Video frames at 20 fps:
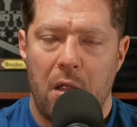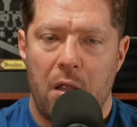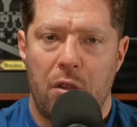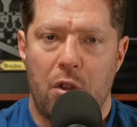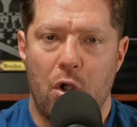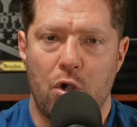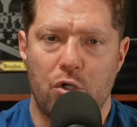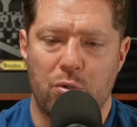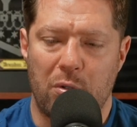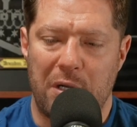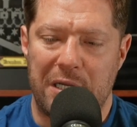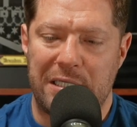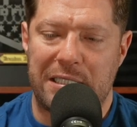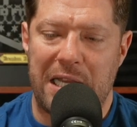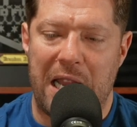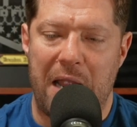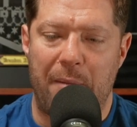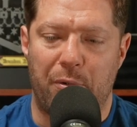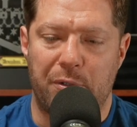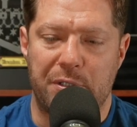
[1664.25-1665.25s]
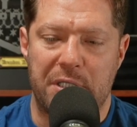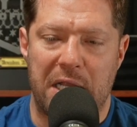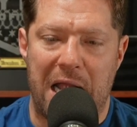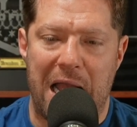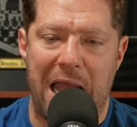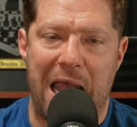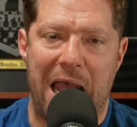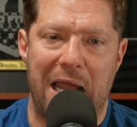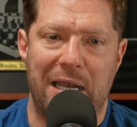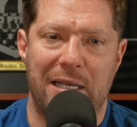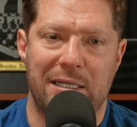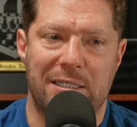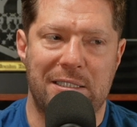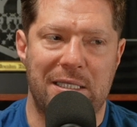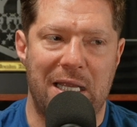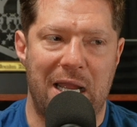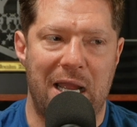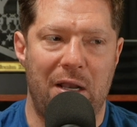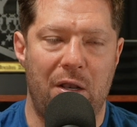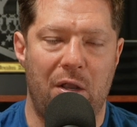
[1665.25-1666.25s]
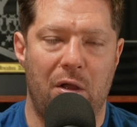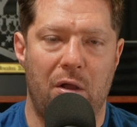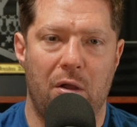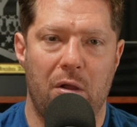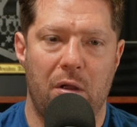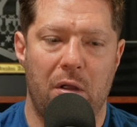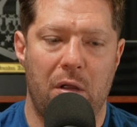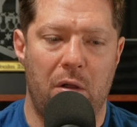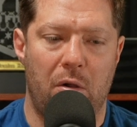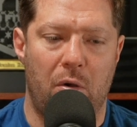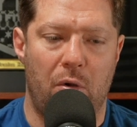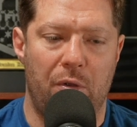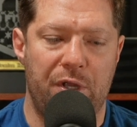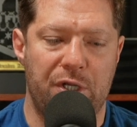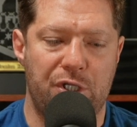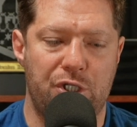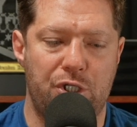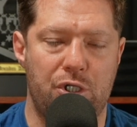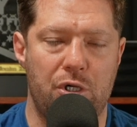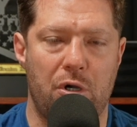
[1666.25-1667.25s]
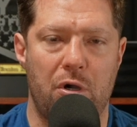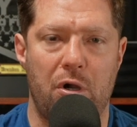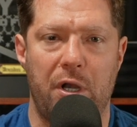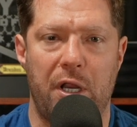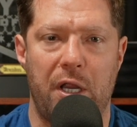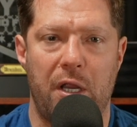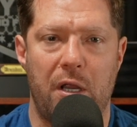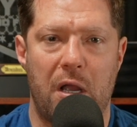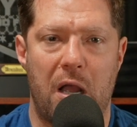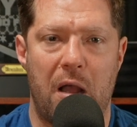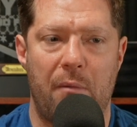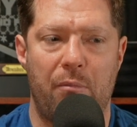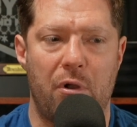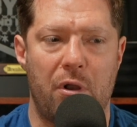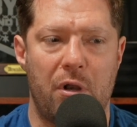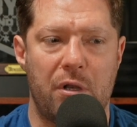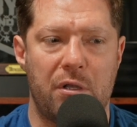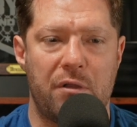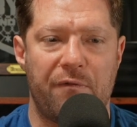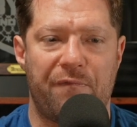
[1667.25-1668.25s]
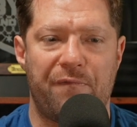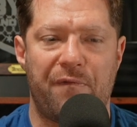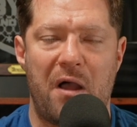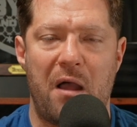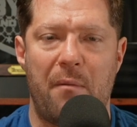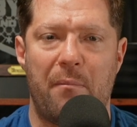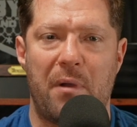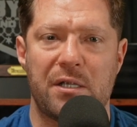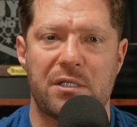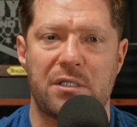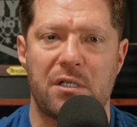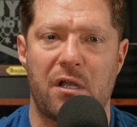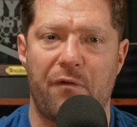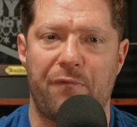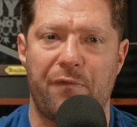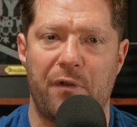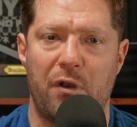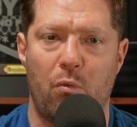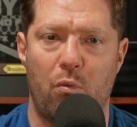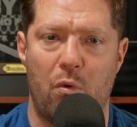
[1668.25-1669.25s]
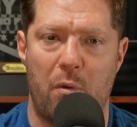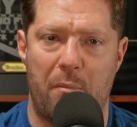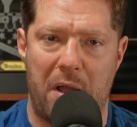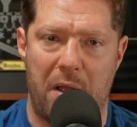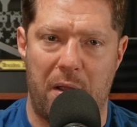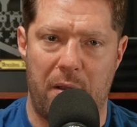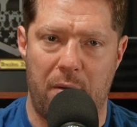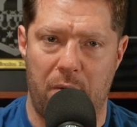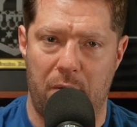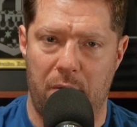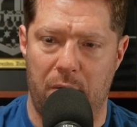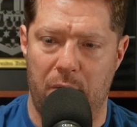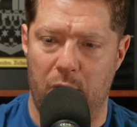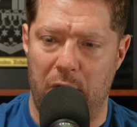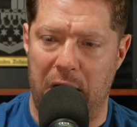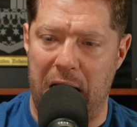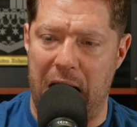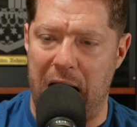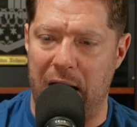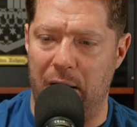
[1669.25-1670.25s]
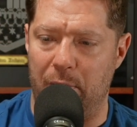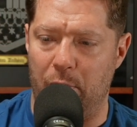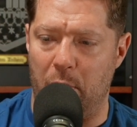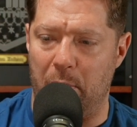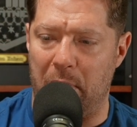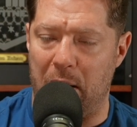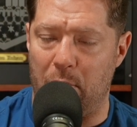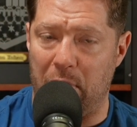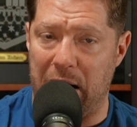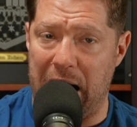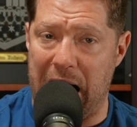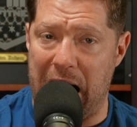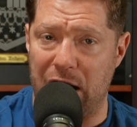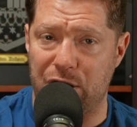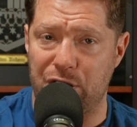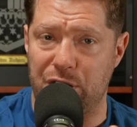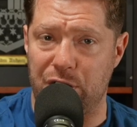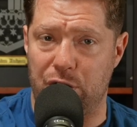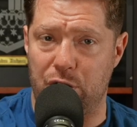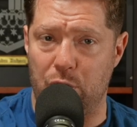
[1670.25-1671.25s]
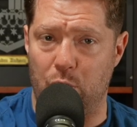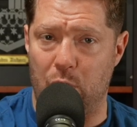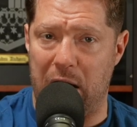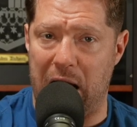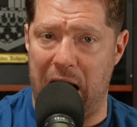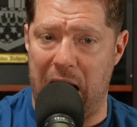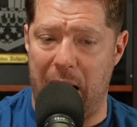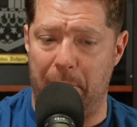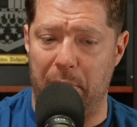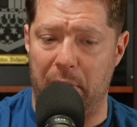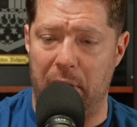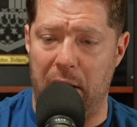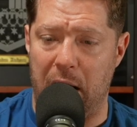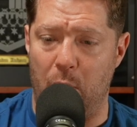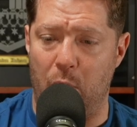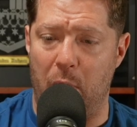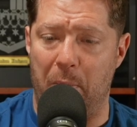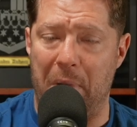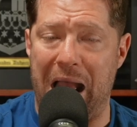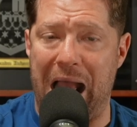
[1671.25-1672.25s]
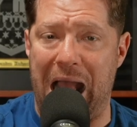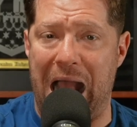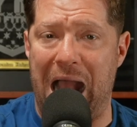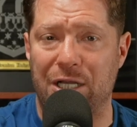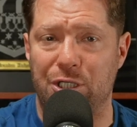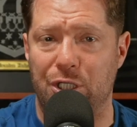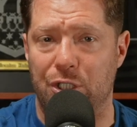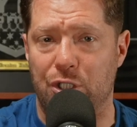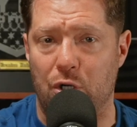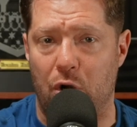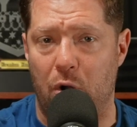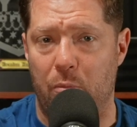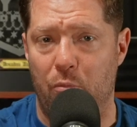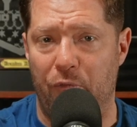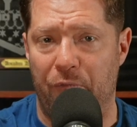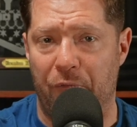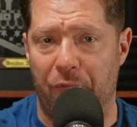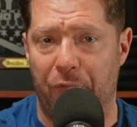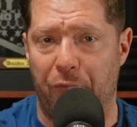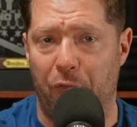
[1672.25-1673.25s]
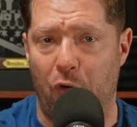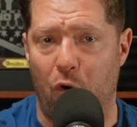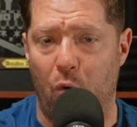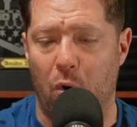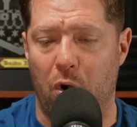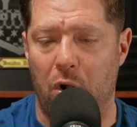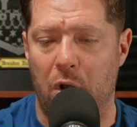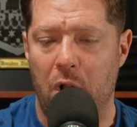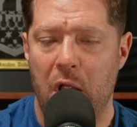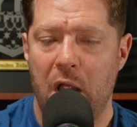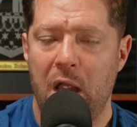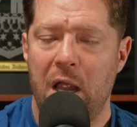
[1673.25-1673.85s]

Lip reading: Those were examples that I had to say, look, on this journey, I'm going to define myself into what my reaction to what happened and what my actions are moving forward,